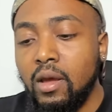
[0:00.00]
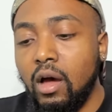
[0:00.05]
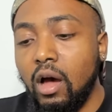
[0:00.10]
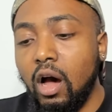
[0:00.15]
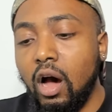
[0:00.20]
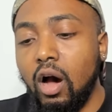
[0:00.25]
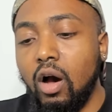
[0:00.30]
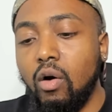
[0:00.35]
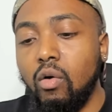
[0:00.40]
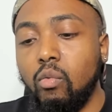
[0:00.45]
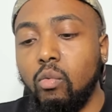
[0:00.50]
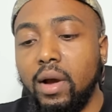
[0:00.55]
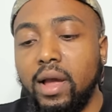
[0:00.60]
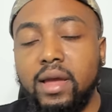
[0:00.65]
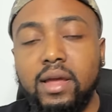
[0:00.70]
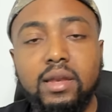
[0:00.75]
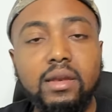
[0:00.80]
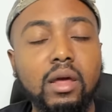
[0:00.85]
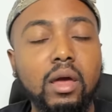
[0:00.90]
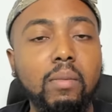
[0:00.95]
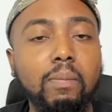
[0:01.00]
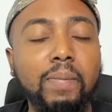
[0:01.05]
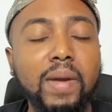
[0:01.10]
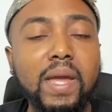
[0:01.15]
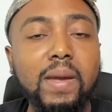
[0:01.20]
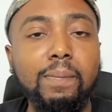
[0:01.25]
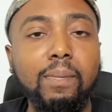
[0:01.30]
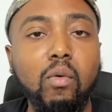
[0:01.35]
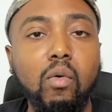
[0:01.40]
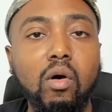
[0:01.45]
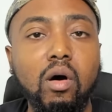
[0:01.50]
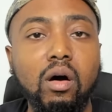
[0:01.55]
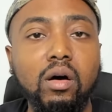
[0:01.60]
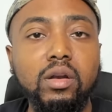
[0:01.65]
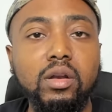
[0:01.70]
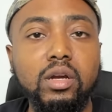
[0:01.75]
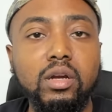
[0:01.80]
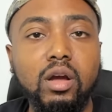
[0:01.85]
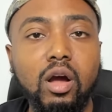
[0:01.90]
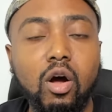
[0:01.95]
when people
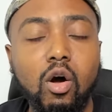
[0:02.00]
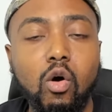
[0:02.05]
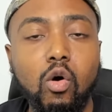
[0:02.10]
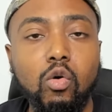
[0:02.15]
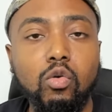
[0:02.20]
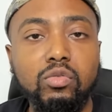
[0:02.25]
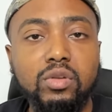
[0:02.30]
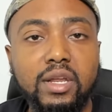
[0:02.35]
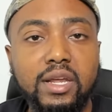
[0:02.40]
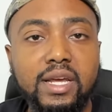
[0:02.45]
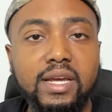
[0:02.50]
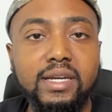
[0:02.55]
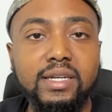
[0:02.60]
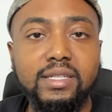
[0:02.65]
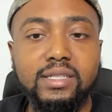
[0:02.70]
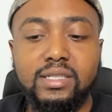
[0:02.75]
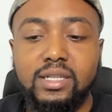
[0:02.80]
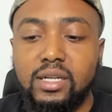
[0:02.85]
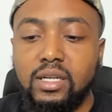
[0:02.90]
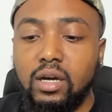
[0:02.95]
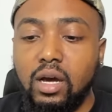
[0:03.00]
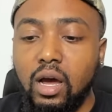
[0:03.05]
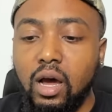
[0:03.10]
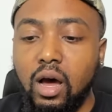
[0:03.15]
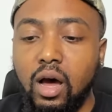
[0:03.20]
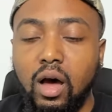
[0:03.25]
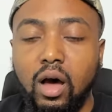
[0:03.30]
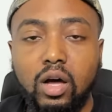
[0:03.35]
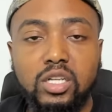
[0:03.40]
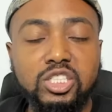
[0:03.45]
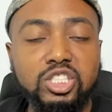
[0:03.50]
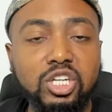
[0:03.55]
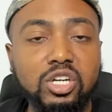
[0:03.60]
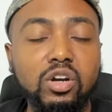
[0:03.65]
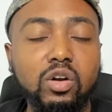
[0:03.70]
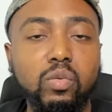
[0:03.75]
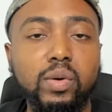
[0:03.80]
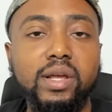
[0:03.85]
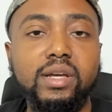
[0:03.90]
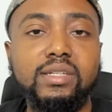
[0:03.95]
undergo these
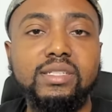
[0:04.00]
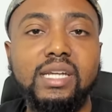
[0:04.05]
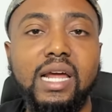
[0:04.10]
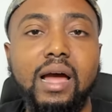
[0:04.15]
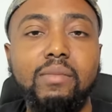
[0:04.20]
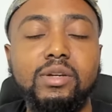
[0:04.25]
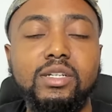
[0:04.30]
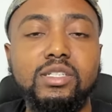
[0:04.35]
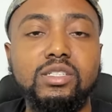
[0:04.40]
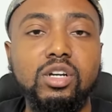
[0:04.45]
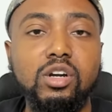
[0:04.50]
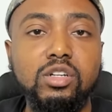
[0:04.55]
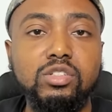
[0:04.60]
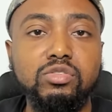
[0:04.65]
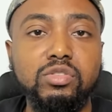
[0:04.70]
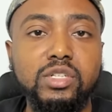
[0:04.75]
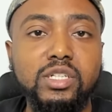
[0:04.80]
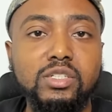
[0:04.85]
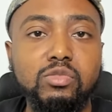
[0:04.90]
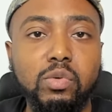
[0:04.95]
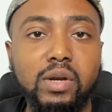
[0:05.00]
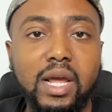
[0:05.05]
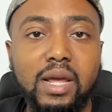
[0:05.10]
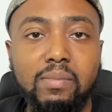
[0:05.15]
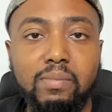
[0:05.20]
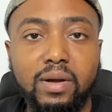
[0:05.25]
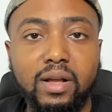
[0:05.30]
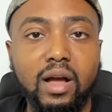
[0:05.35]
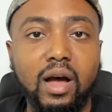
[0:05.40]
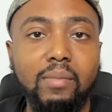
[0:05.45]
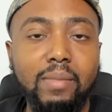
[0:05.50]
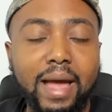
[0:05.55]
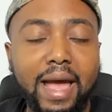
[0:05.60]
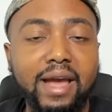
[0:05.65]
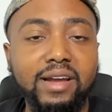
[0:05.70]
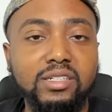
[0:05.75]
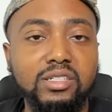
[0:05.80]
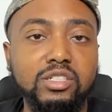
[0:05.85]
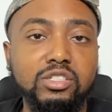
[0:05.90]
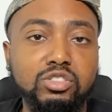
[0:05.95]
gender reassignment surgeries, when they become
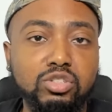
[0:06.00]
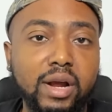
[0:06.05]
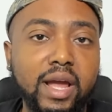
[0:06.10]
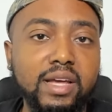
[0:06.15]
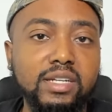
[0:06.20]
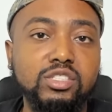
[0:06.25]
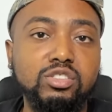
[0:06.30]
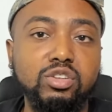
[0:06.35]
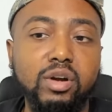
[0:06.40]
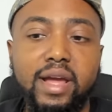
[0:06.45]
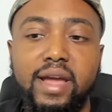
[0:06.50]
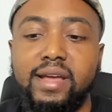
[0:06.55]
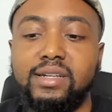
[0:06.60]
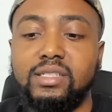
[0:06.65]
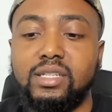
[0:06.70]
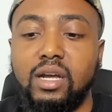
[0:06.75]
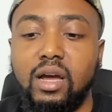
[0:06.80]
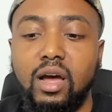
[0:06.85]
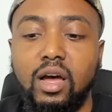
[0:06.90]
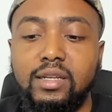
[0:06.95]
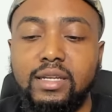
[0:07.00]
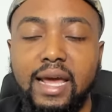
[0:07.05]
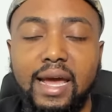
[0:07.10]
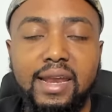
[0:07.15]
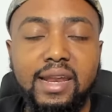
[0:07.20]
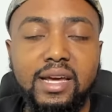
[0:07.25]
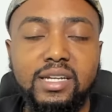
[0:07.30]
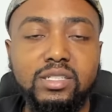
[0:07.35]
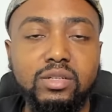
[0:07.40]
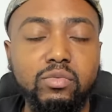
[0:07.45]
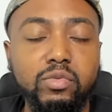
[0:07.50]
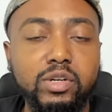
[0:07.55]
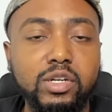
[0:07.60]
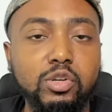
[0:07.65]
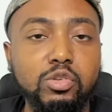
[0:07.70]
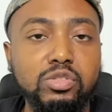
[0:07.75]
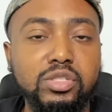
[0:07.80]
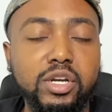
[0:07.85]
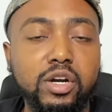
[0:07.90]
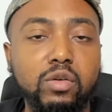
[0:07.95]
actually trans, that doesn't
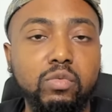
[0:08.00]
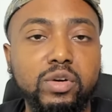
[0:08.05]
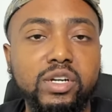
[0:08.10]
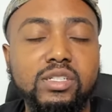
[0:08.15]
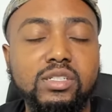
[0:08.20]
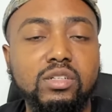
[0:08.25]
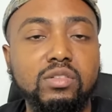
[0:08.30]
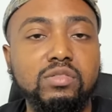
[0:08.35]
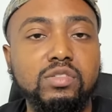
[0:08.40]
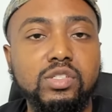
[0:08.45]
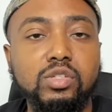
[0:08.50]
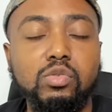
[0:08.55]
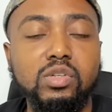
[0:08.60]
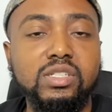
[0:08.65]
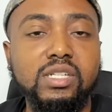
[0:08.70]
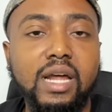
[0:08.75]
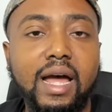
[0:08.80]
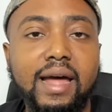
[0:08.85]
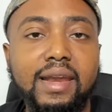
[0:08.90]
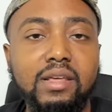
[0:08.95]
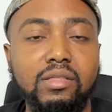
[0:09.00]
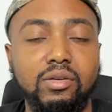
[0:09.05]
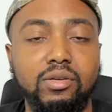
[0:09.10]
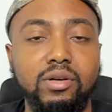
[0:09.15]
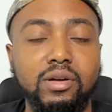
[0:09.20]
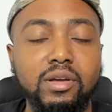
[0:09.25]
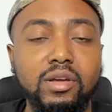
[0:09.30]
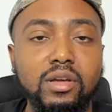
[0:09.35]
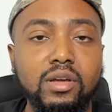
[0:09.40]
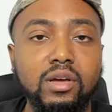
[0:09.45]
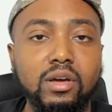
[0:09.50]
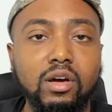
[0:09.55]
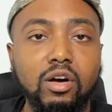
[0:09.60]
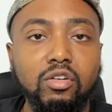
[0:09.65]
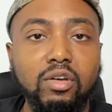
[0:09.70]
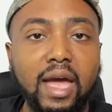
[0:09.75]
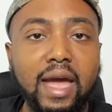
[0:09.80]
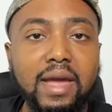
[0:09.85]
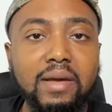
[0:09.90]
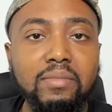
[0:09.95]
reduce their risk of suicide either,
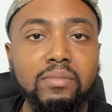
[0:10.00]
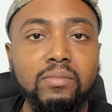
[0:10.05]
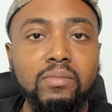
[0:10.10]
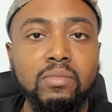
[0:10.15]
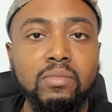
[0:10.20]
okay?